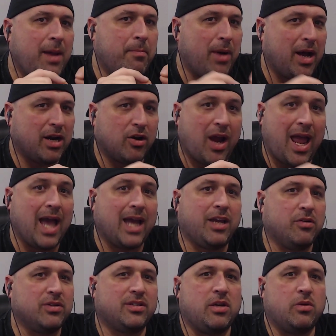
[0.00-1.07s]
better
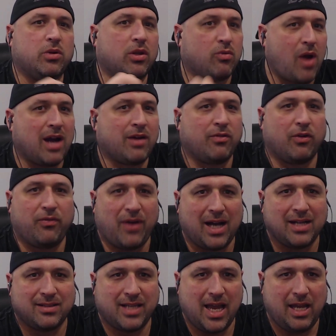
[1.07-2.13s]
accuracy with the Rockford
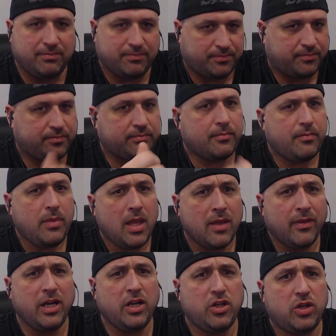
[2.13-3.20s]
Fosgate
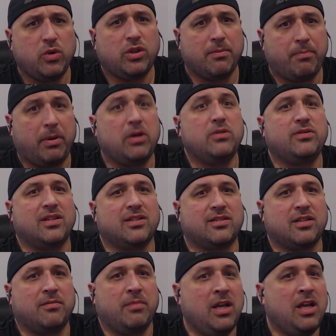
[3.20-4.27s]
than you do with the Bose
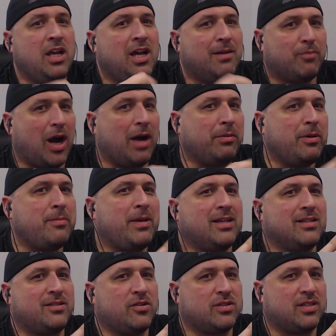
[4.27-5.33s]
system, probably
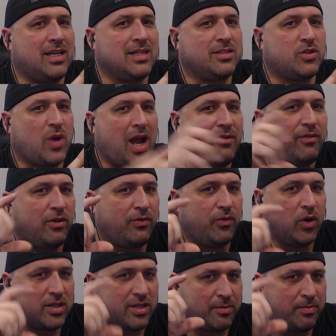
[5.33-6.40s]
because there's less travel
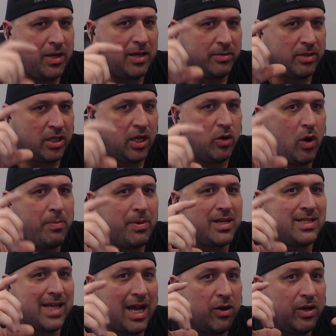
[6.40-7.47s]
for it to be able to go up and
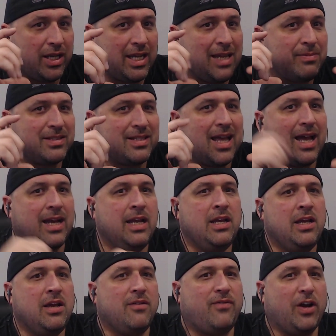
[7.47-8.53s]
down. It keeps that
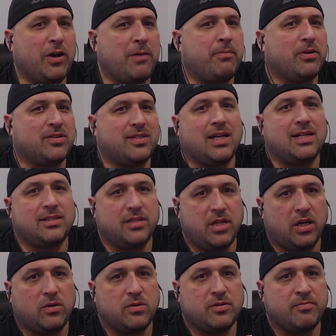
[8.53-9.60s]
very precise
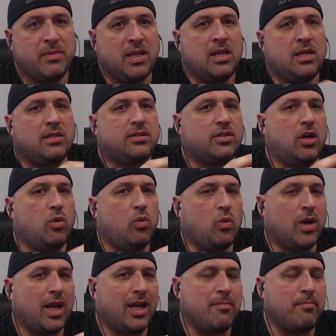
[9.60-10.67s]
note. So
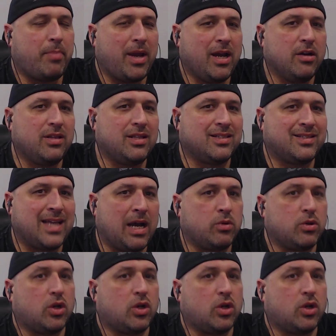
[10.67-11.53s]
when I compare the sound